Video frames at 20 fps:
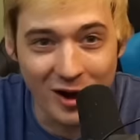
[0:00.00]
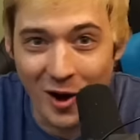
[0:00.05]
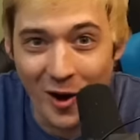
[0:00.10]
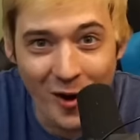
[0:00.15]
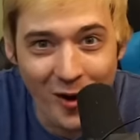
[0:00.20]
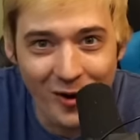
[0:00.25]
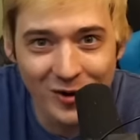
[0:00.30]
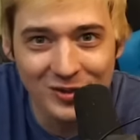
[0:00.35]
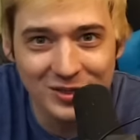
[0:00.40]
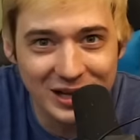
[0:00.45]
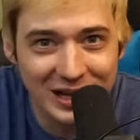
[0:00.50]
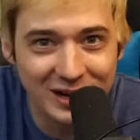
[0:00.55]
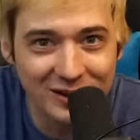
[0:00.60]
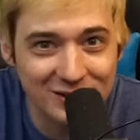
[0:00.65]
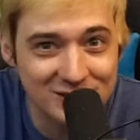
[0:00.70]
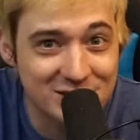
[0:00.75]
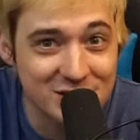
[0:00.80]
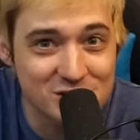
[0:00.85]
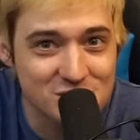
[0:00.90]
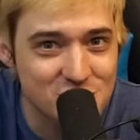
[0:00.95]
Oh, little
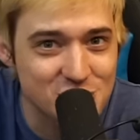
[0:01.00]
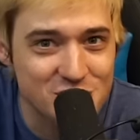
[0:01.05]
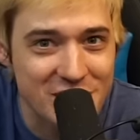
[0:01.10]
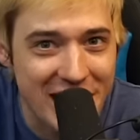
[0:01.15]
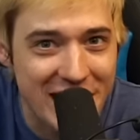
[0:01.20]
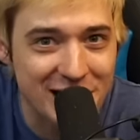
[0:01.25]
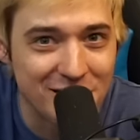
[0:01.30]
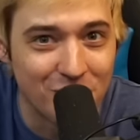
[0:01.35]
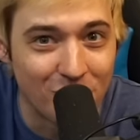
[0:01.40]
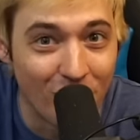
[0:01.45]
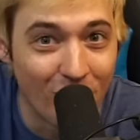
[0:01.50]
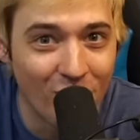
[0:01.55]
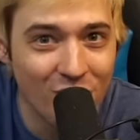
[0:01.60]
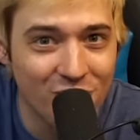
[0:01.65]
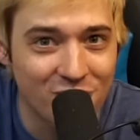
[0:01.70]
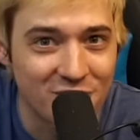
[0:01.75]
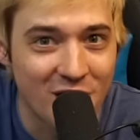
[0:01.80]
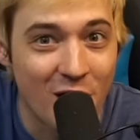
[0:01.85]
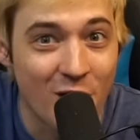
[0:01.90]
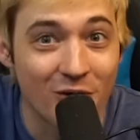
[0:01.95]
does Shane
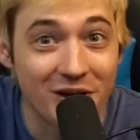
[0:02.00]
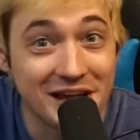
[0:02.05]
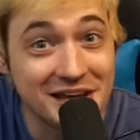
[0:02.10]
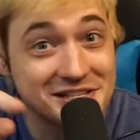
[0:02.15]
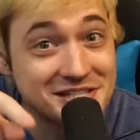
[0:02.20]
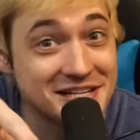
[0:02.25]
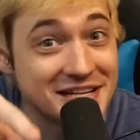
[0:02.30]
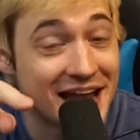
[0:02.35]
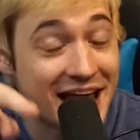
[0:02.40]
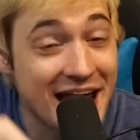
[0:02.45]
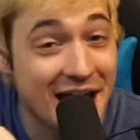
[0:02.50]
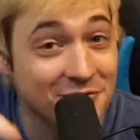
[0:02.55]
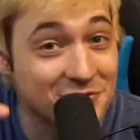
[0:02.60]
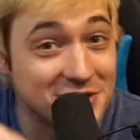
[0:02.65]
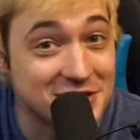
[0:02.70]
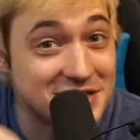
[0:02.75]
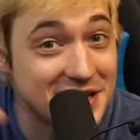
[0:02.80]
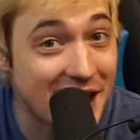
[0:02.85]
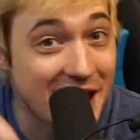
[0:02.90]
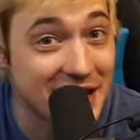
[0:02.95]
Wolf know he's gonna have
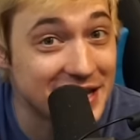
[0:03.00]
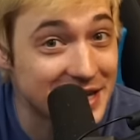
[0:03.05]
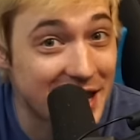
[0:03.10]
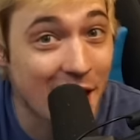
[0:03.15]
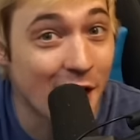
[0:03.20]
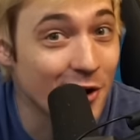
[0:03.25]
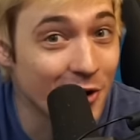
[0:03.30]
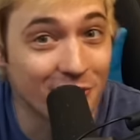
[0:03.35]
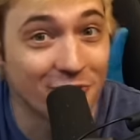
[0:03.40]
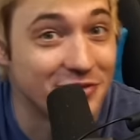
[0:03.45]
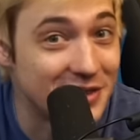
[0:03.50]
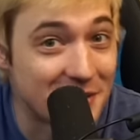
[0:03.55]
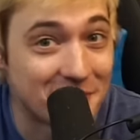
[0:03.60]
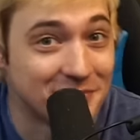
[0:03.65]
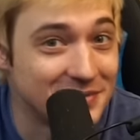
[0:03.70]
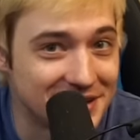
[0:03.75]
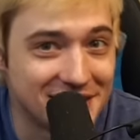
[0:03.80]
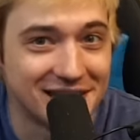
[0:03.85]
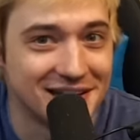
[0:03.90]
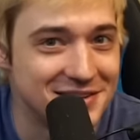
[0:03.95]
to take care of
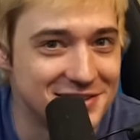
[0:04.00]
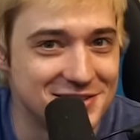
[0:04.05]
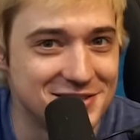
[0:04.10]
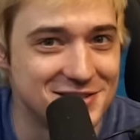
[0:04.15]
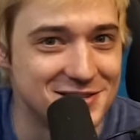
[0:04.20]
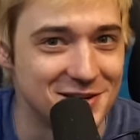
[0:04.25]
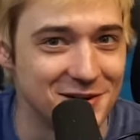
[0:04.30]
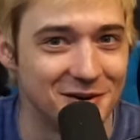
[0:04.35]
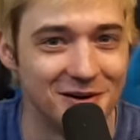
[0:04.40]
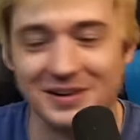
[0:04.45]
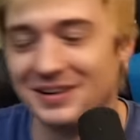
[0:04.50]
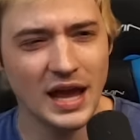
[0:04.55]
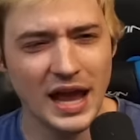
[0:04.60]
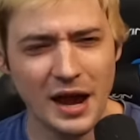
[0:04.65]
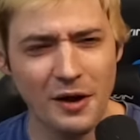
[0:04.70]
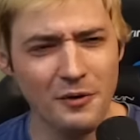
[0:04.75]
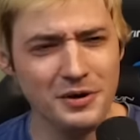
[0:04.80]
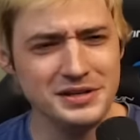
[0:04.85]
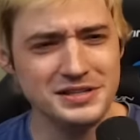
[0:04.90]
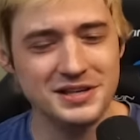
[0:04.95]
them kids soon.
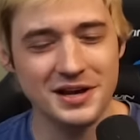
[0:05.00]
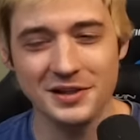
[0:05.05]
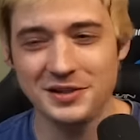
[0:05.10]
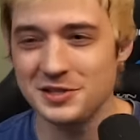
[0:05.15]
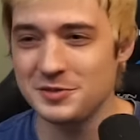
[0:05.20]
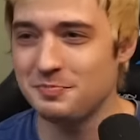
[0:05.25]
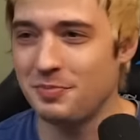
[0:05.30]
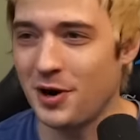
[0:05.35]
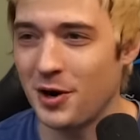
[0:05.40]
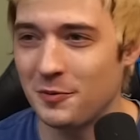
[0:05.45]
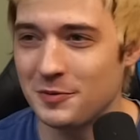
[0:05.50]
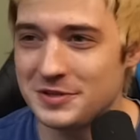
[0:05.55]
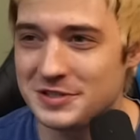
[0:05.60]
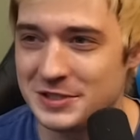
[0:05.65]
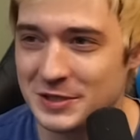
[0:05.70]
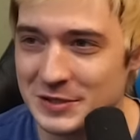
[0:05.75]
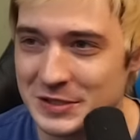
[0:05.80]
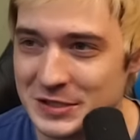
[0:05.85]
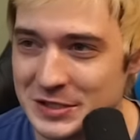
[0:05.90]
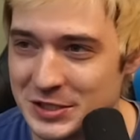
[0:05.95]
I always thought this part was
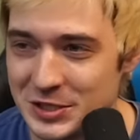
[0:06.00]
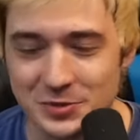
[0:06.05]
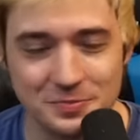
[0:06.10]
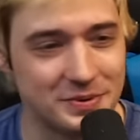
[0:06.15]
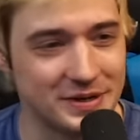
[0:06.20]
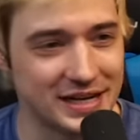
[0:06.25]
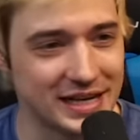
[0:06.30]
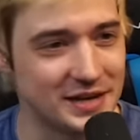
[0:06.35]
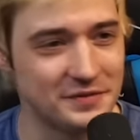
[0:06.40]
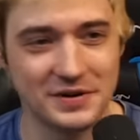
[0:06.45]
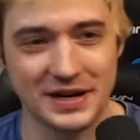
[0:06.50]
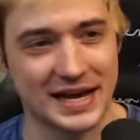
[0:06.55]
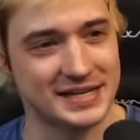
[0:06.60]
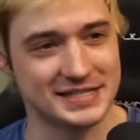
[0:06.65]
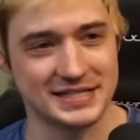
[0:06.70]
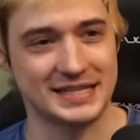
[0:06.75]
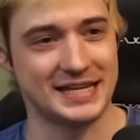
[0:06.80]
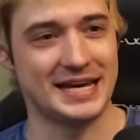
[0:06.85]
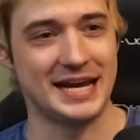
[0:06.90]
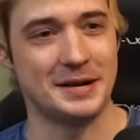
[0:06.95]
so stupid even as
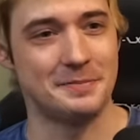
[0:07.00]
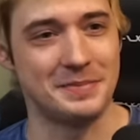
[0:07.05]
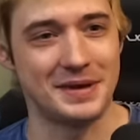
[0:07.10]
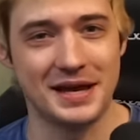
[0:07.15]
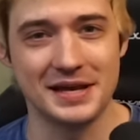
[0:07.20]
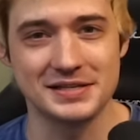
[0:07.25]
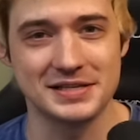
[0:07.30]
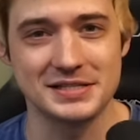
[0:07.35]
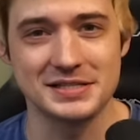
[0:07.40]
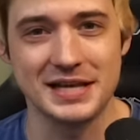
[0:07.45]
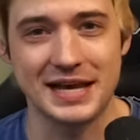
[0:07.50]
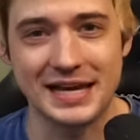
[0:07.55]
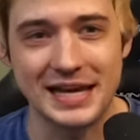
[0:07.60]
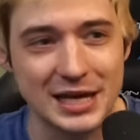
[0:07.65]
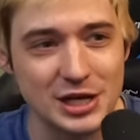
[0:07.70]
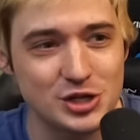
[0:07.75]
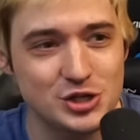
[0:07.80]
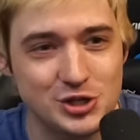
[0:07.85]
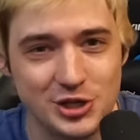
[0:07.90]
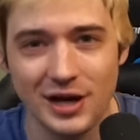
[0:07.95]
a kid, because it's like
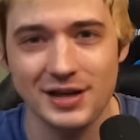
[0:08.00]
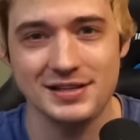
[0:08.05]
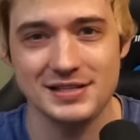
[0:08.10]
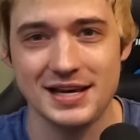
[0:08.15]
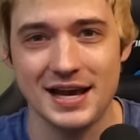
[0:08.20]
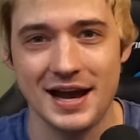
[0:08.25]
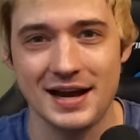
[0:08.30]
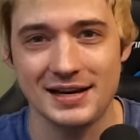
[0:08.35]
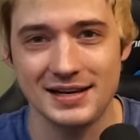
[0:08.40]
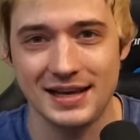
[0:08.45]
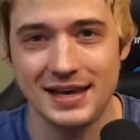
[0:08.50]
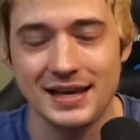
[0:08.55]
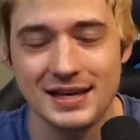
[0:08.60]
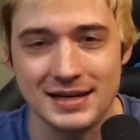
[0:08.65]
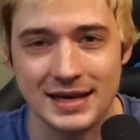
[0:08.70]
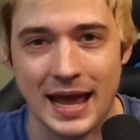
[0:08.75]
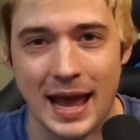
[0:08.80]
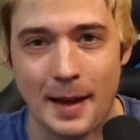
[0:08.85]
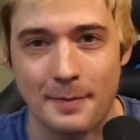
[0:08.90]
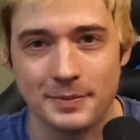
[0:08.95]
he just got
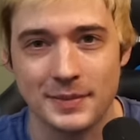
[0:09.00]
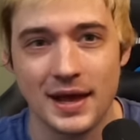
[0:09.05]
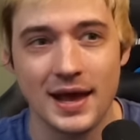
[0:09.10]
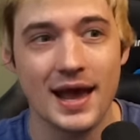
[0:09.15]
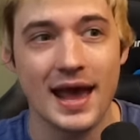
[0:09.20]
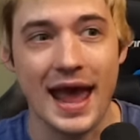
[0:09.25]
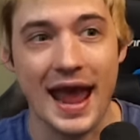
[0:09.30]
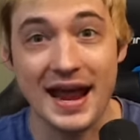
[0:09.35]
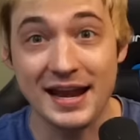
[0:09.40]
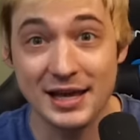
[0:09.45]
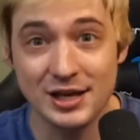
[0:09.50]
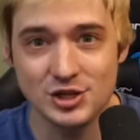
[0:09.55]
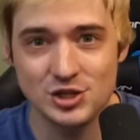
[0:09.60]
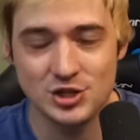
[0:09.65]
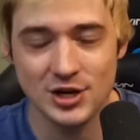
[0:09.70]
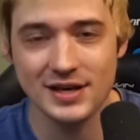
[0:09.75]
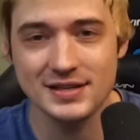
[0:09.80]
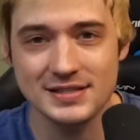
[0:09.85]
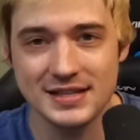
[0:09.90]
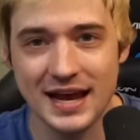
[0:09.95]
kidnapped and he
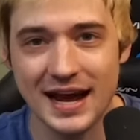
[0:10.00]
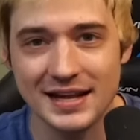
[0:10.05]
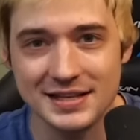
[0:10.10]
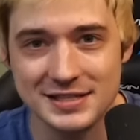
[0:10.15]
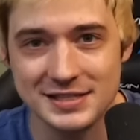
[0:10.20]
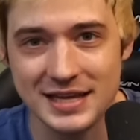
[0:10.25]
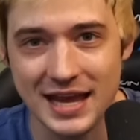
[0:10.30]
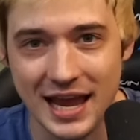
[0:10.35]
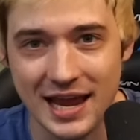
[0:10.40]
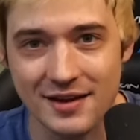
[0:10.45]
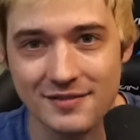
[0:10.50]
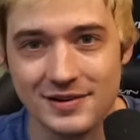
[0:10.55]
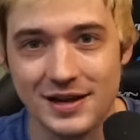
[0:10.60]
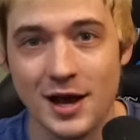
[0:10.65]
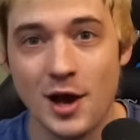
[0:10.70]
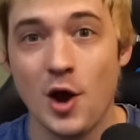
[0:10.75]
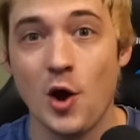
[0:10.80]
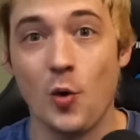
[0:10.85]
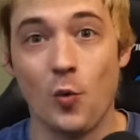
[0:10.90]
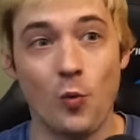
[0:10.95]
just got saved.
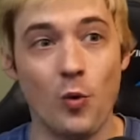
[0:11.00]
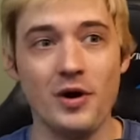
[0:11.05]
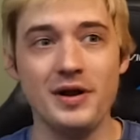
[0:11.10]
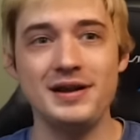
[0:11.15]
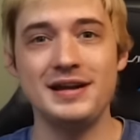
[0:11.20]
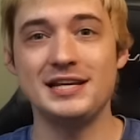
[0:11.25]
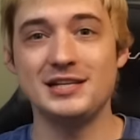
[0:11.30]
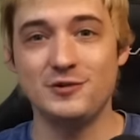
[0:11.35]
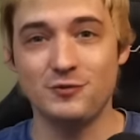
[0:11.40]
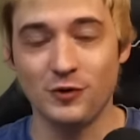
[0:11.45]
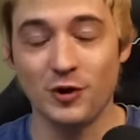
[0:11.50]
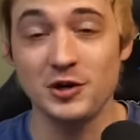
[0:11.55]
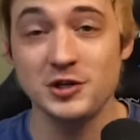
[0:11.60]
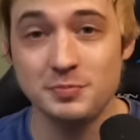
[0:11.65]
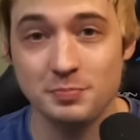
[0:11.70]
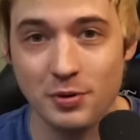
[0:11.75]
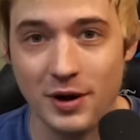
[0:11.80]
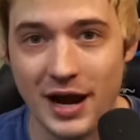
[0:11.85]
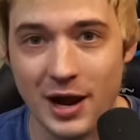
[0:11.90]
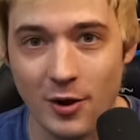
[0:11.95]
Wouldn't his
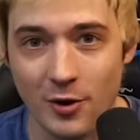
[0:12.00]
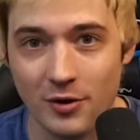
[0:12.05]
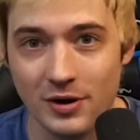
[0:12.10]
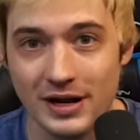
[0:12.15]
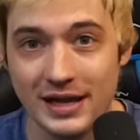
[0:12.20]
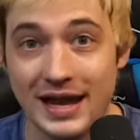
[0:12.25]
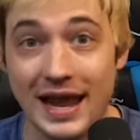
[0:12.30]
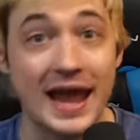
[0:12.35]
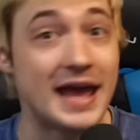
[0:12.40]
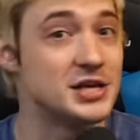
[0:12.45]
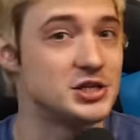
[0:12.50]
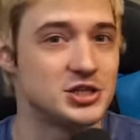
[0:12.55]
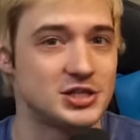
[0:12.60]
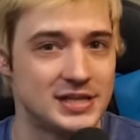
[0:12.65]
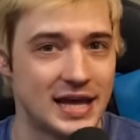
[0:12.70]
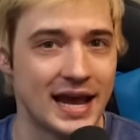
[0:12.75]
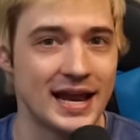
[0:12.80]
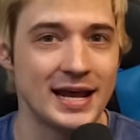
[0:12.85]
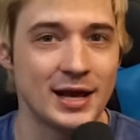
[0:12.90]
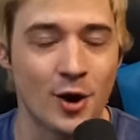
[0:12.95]
first priority is
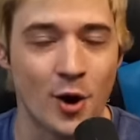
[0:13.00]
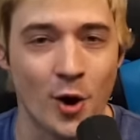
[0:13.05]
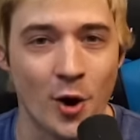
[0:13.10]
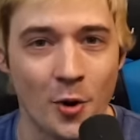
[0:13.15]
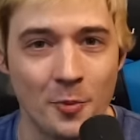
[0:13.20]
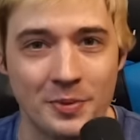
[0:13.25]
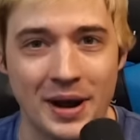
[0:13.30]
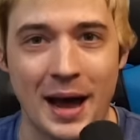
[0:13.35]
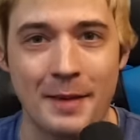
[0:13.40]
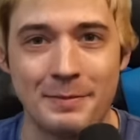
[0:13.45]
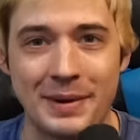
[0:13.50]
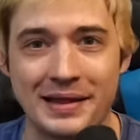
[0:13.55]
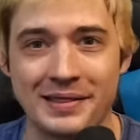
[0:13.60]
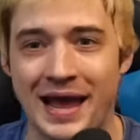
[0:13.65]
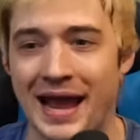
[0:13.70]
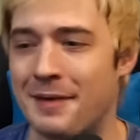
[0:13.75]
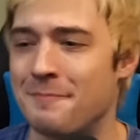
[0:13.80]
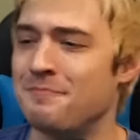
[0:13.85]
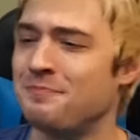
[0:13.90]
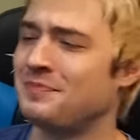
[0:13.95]
getting home, not being
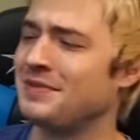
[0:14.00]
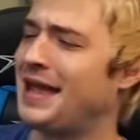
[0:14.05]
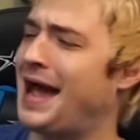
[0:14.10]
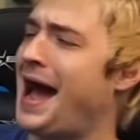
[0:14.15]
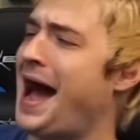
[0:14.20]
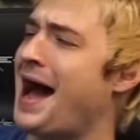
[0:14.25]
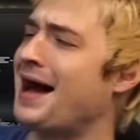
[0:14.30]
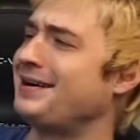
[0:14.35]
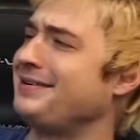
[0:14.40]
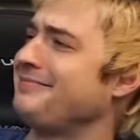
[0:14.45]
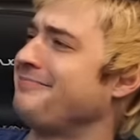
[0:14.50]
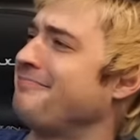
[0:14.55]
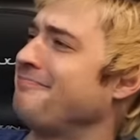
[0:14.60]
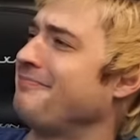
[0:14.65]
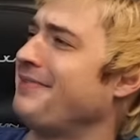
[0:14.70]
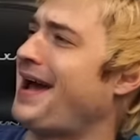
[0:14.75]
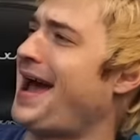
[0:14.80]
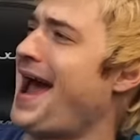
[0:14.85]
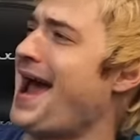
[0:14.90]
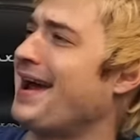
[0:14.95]
like, ah,
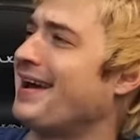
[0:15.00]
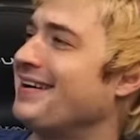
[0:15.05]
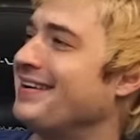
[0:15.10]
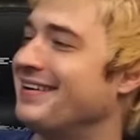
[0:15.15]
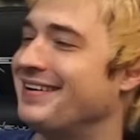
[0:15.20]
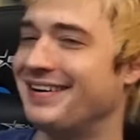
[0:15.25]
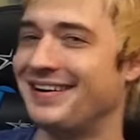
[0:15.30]
hey,